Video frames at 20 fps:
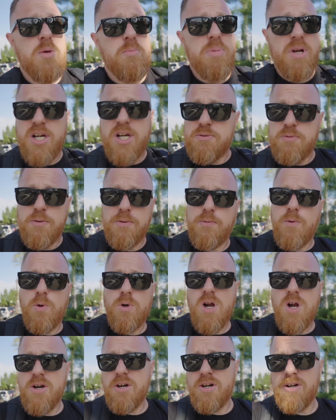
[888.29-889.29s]
because for
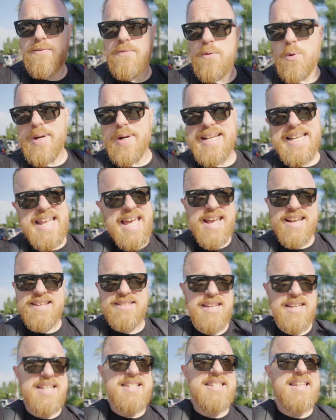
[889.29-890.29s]
440
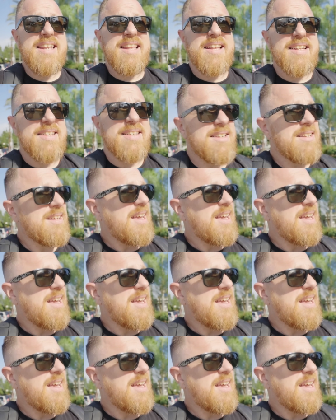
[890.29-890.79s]
days it didn't,